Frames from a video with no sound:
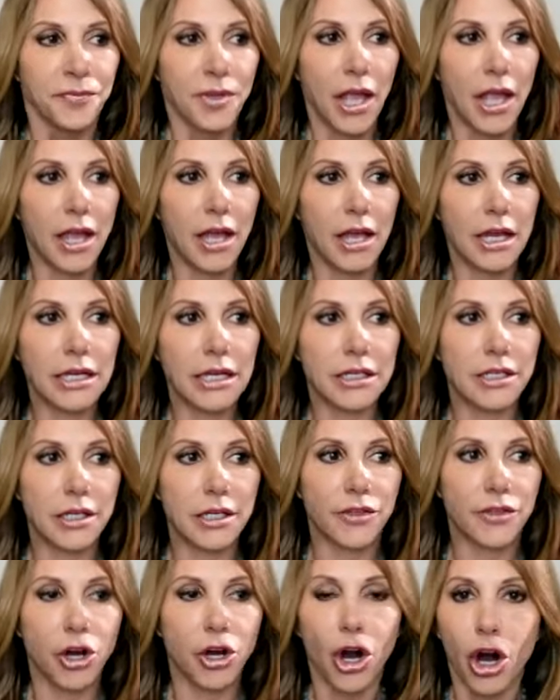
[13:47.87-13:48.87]
And
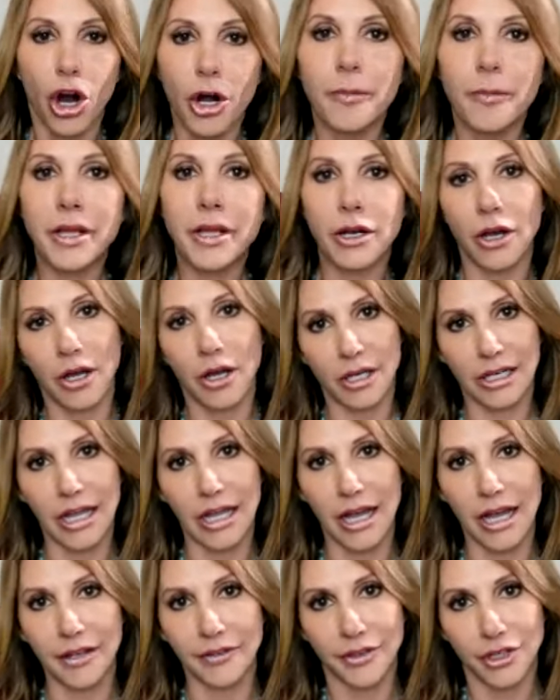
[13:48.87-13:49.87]
there are men
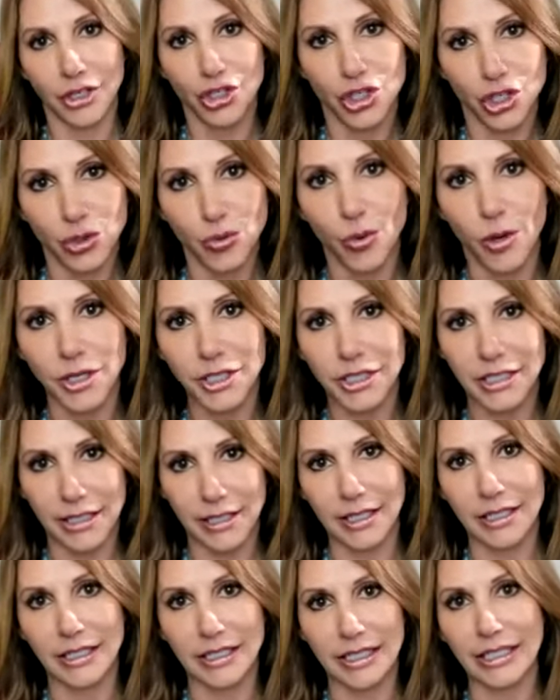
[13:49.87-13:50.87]
online that do want to
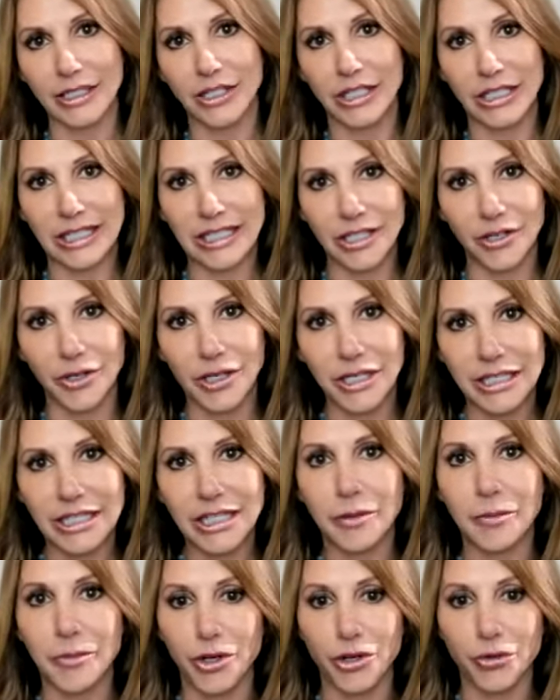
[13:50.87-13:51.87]
get into serious
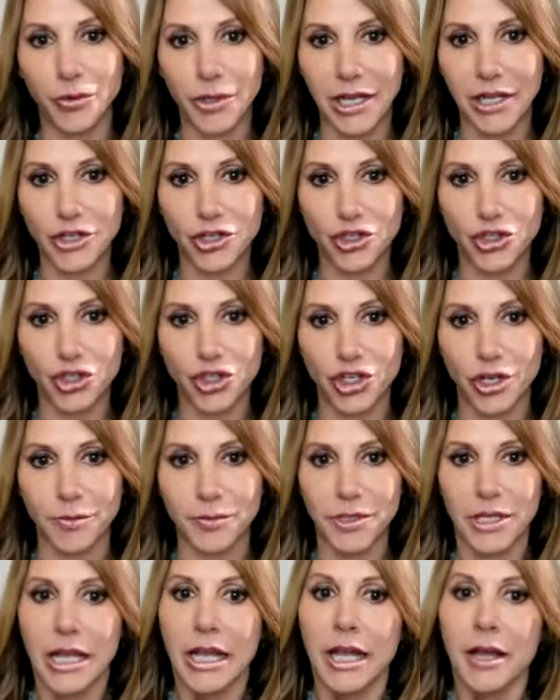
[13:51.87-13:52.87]
committed
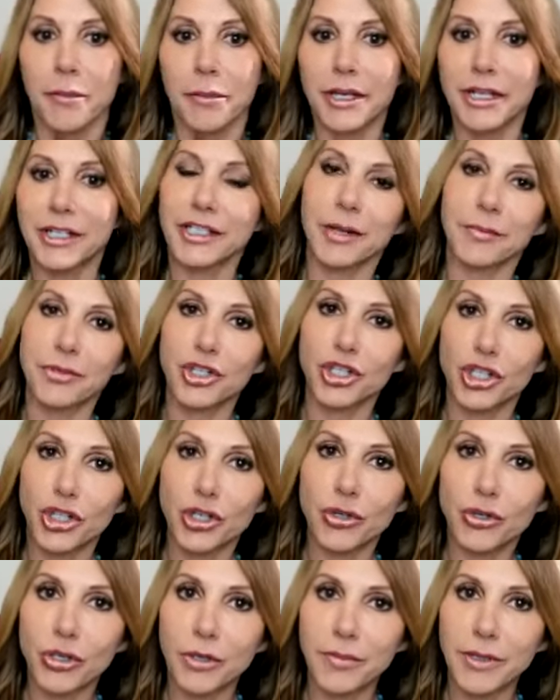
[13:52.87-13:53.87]
relationships, but it's up to
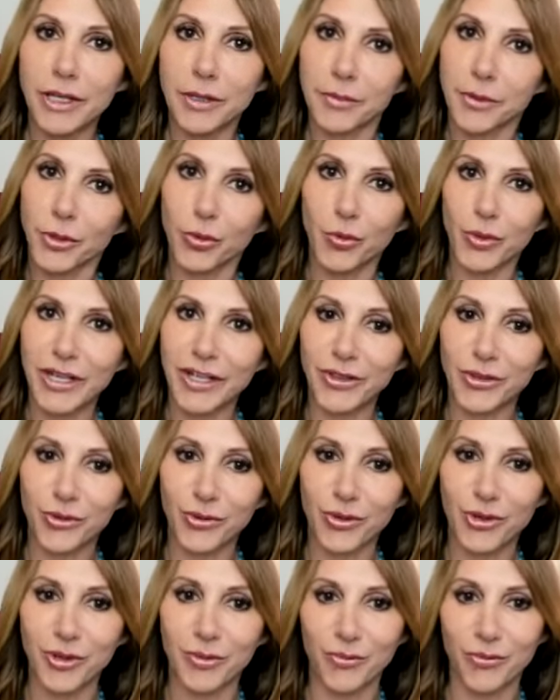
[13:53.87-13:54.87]
you to be able to weed
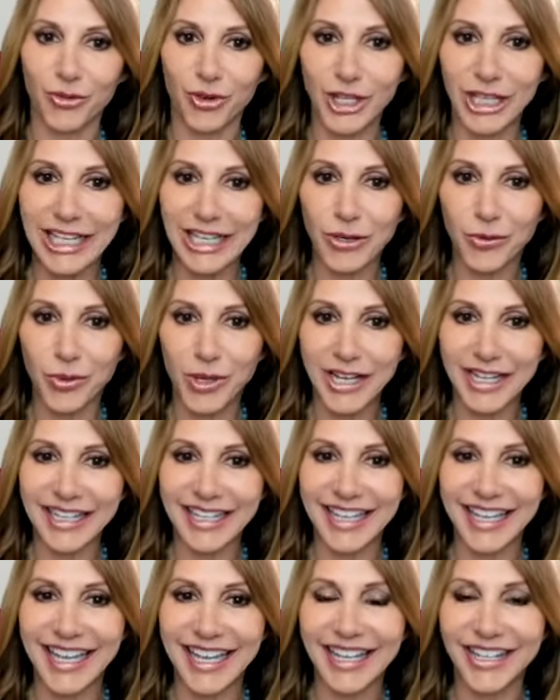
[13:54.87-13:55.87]
through them really
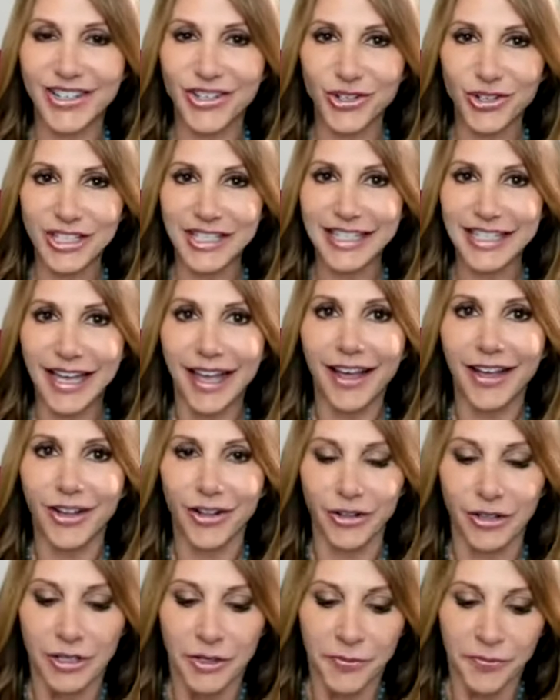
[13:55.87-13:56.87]
quickly. And you can
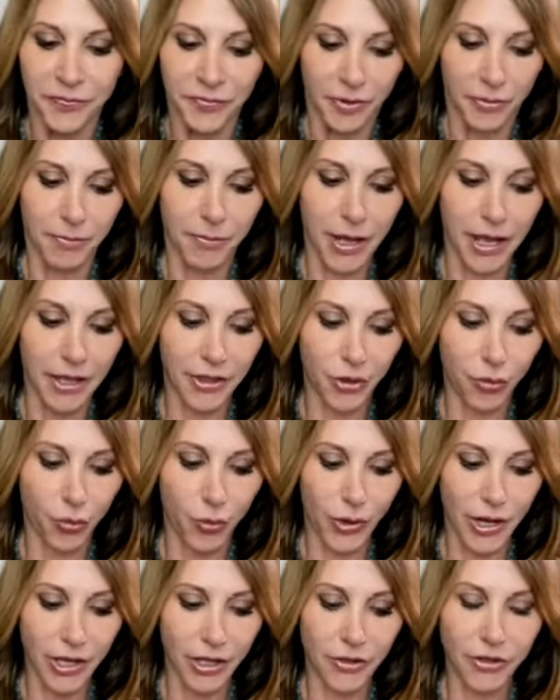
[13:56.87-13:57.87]
tell by the
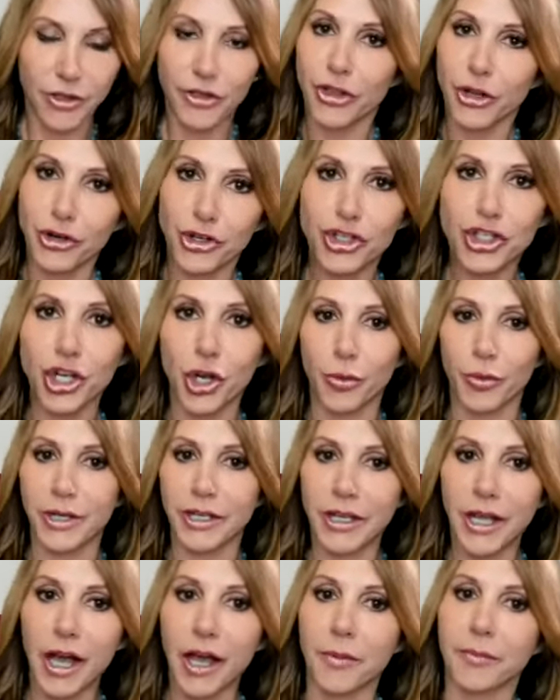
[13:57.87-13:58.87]
way that they're
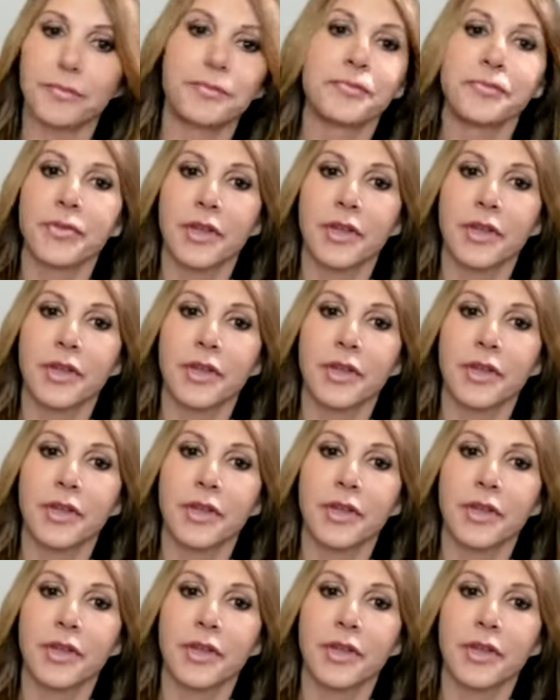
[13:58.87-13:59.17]
showing up.